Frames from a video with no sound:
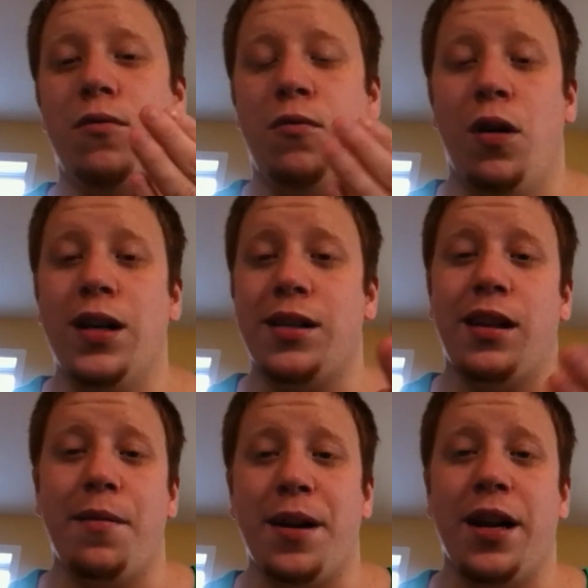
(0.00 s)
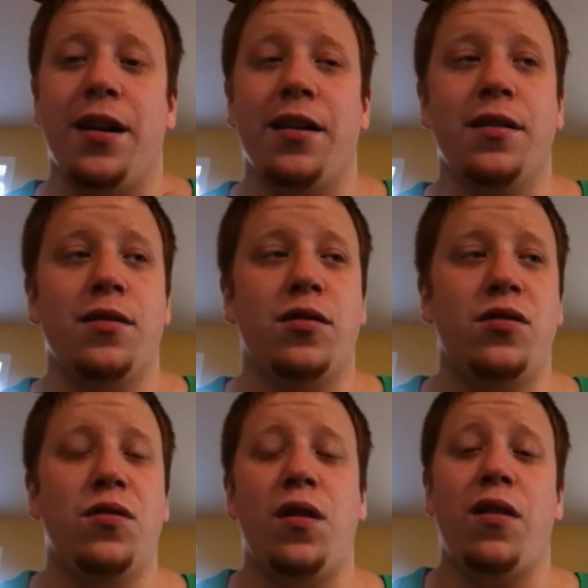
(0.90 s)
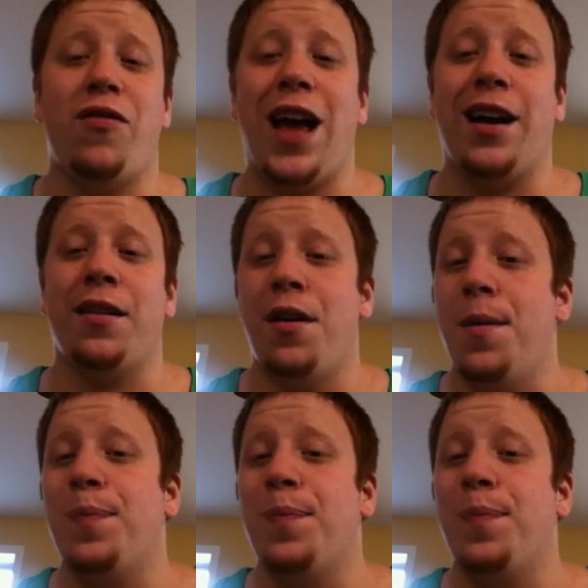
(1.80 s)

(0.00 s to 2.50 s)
was limited due to the fact